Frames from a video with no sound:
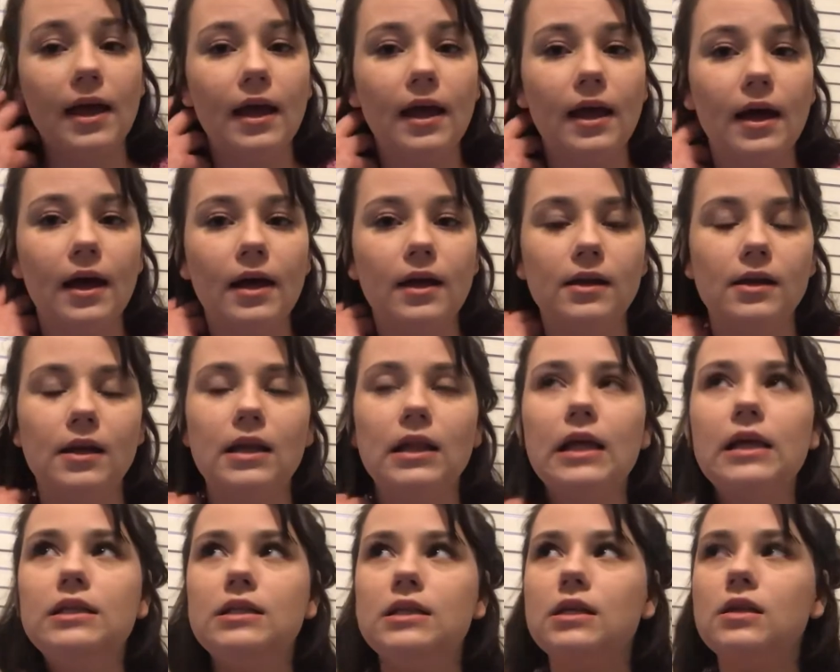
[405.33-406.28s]
and it
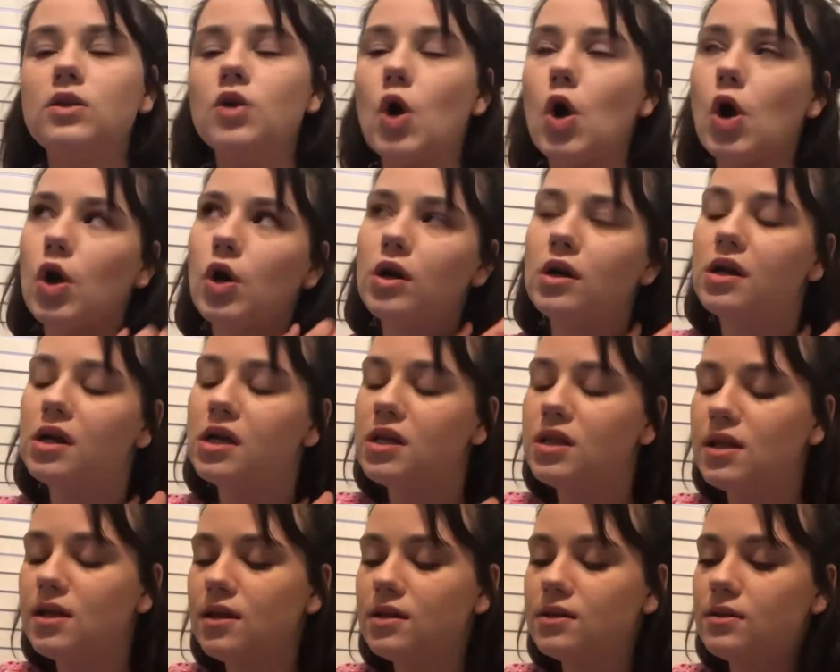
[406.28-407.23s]
like didn't hurt or
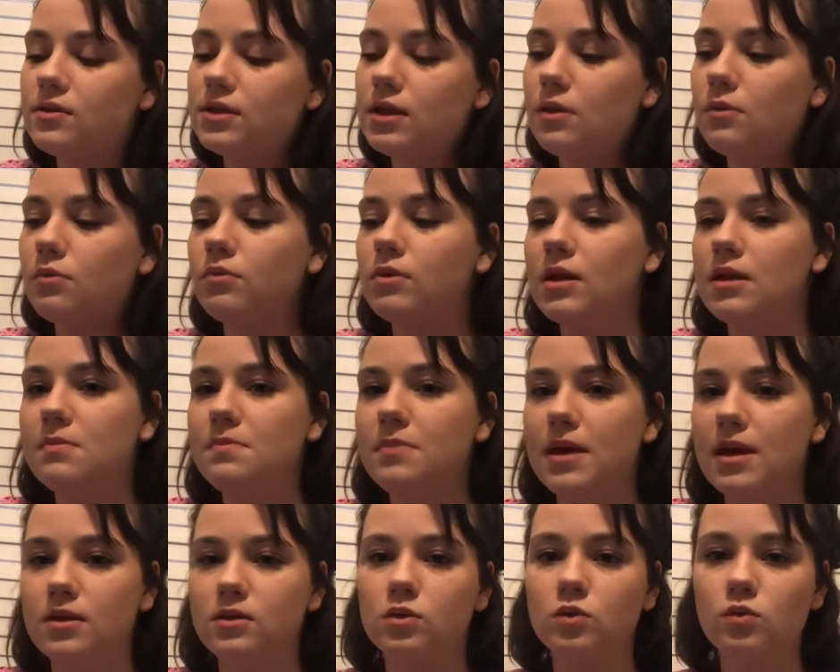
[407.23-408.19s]
anything so I was like really
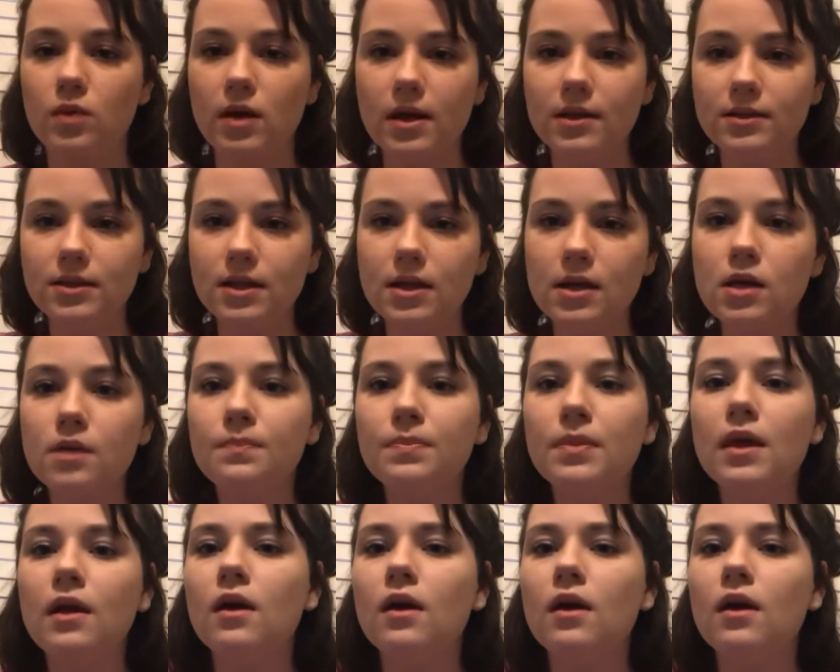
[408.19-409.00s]
pissed when I did it